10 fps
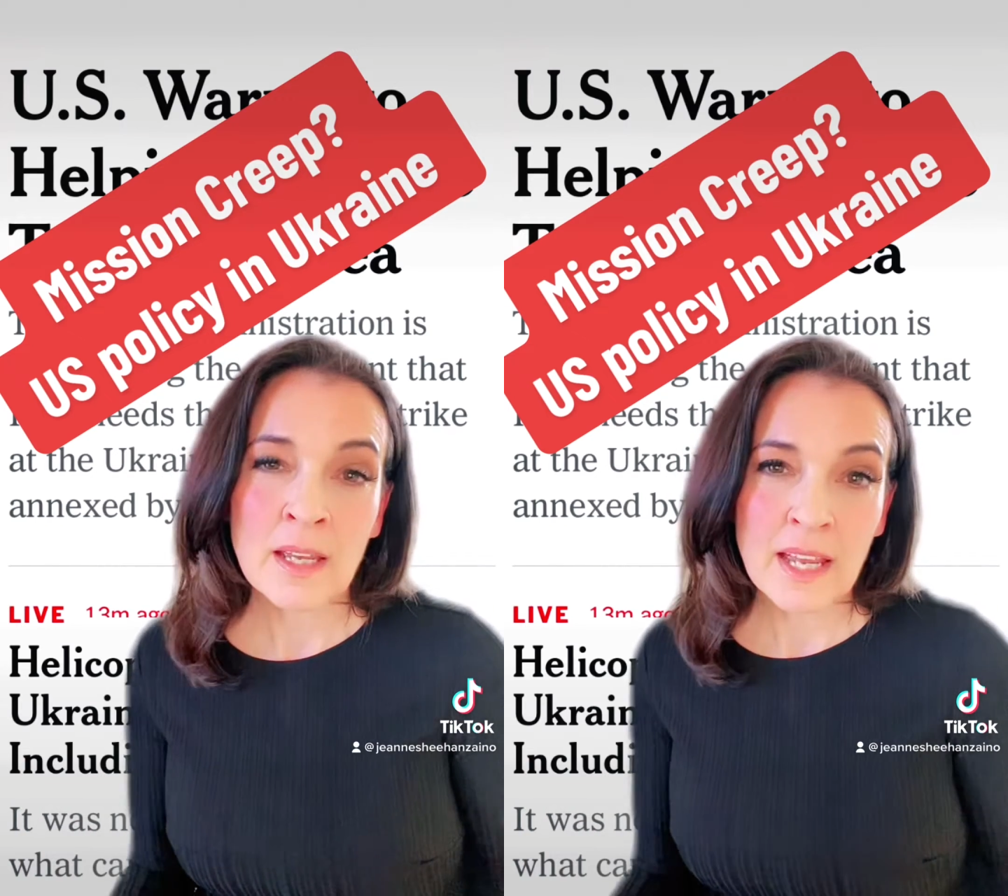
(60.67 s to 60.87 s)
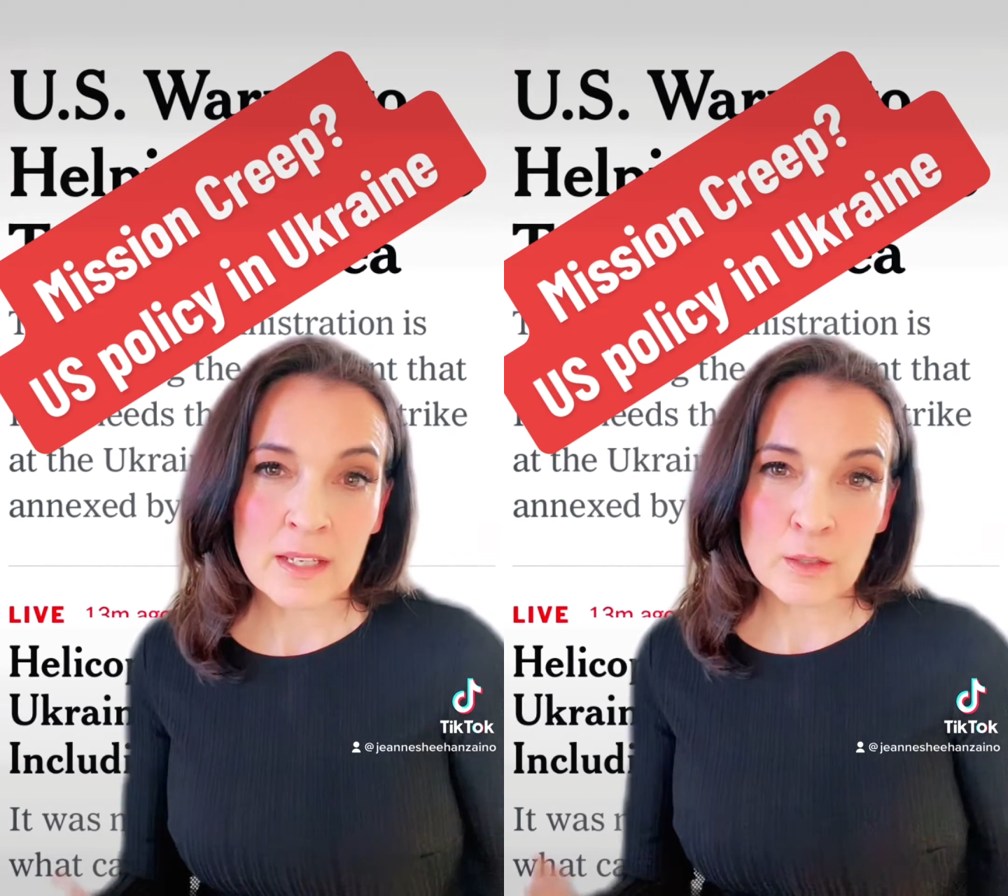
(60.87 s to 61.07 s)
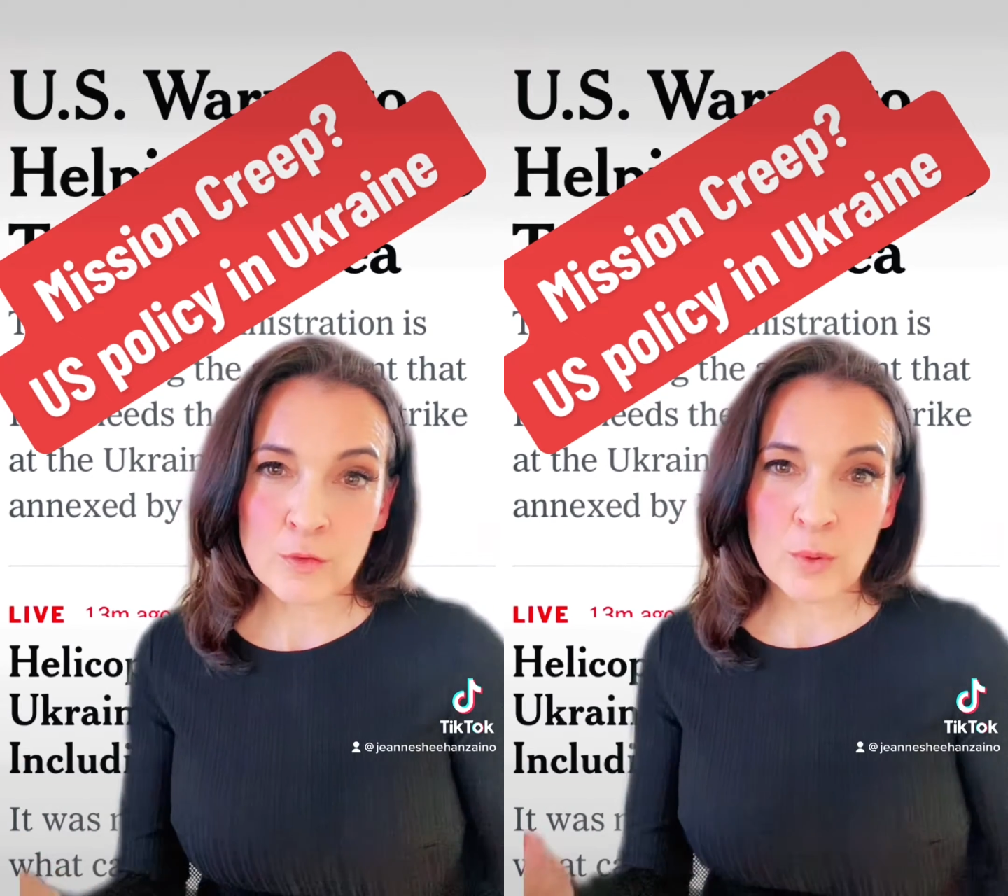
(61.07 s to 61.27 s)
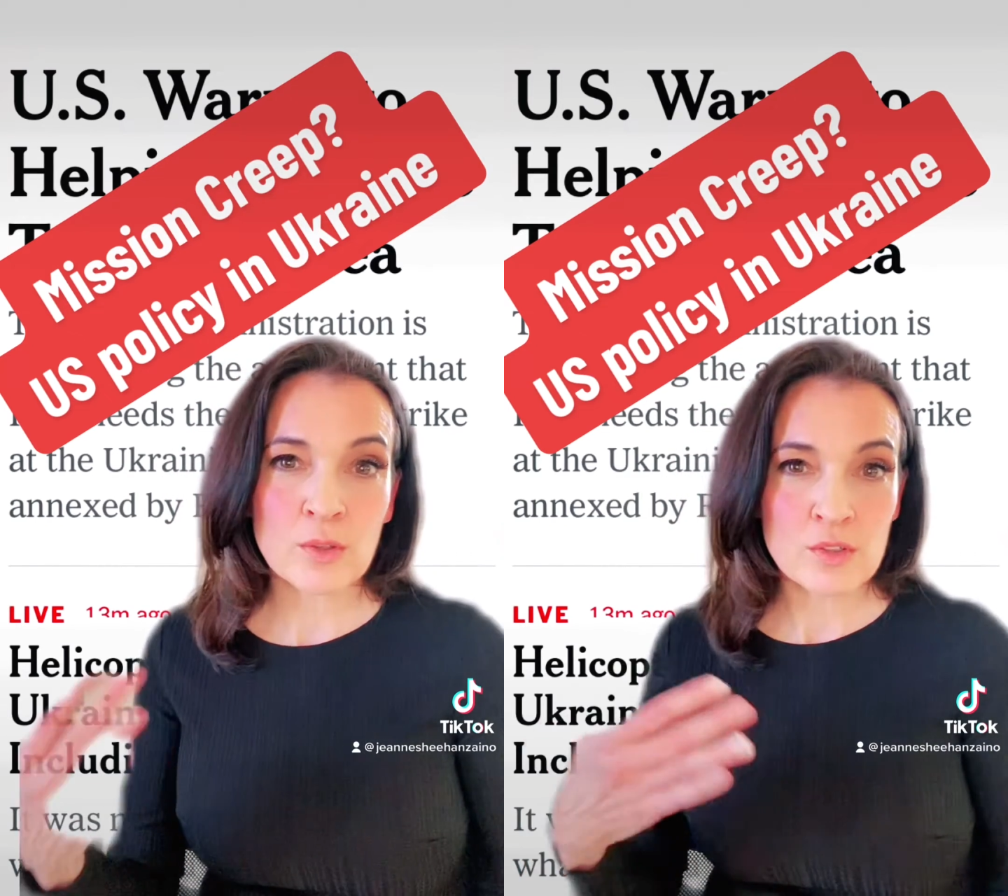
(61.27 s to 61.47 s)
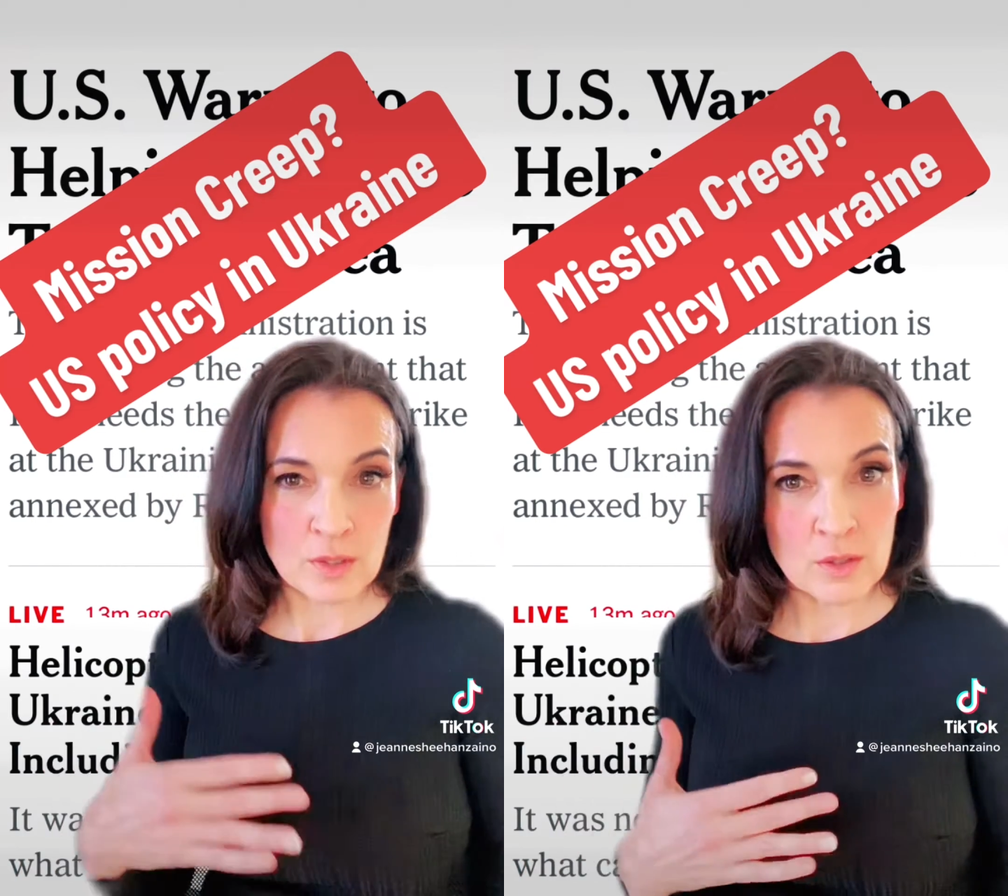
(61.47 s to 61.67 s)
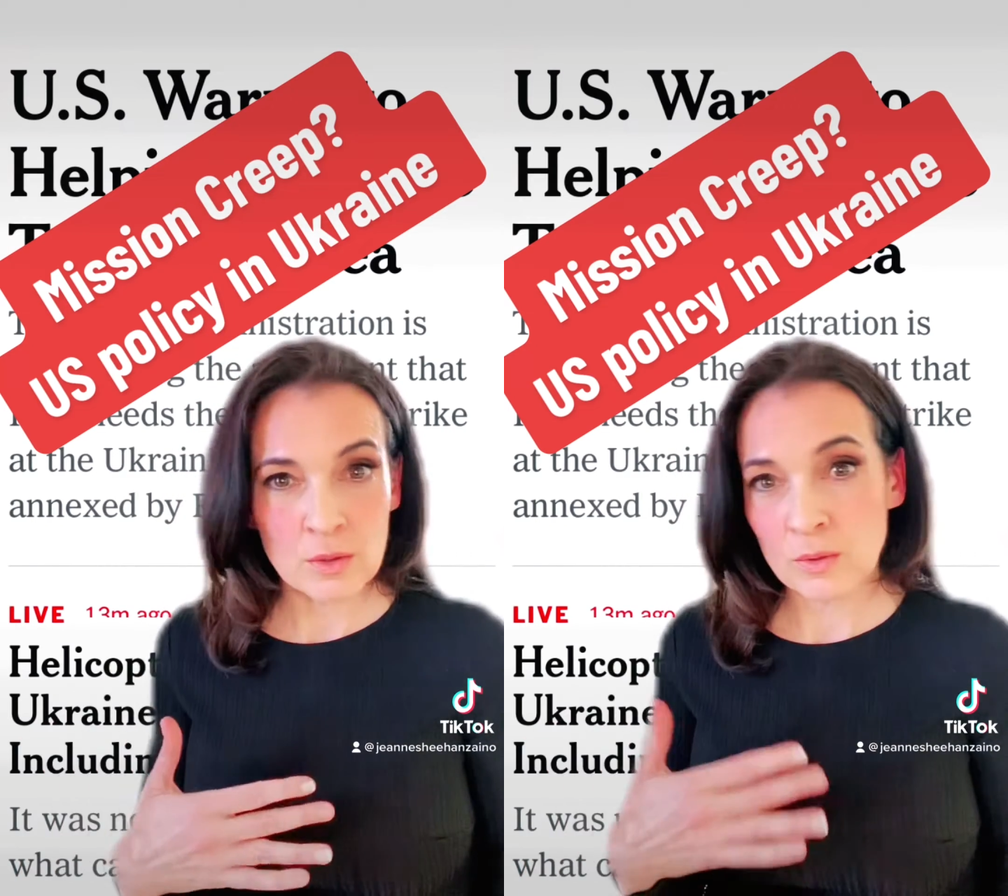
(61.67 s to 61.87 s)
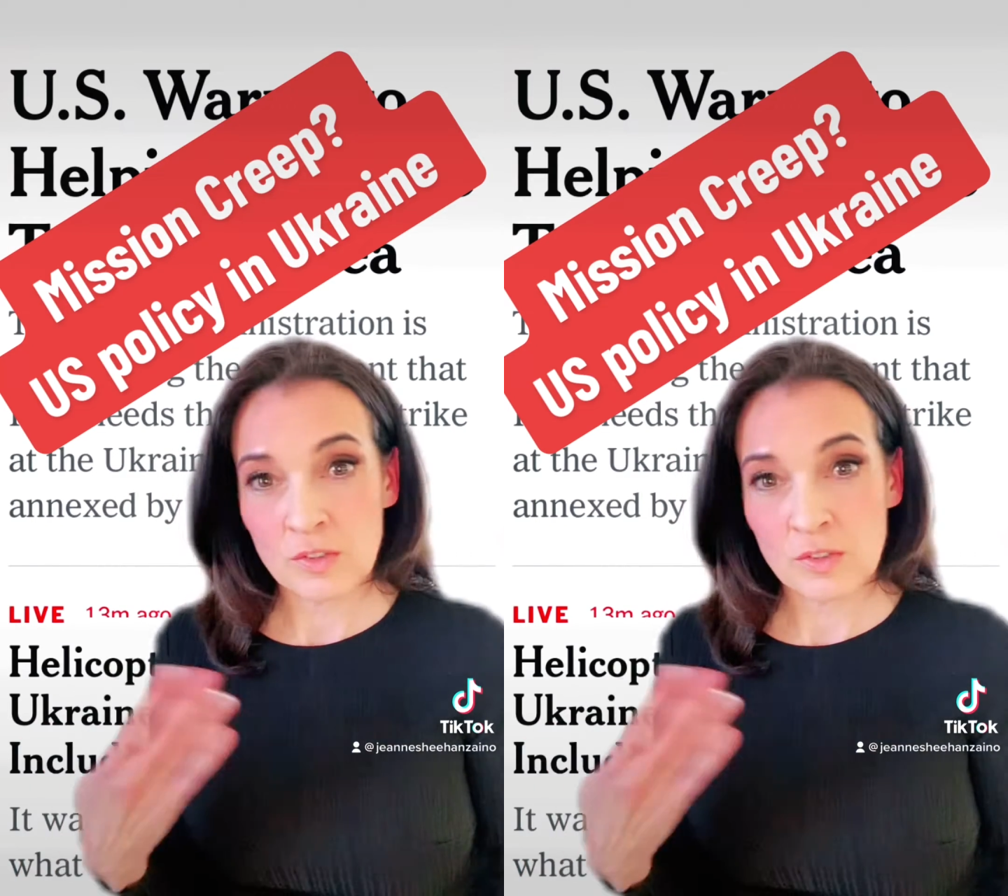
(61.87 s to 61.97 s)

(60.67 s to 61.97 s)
And of course, the news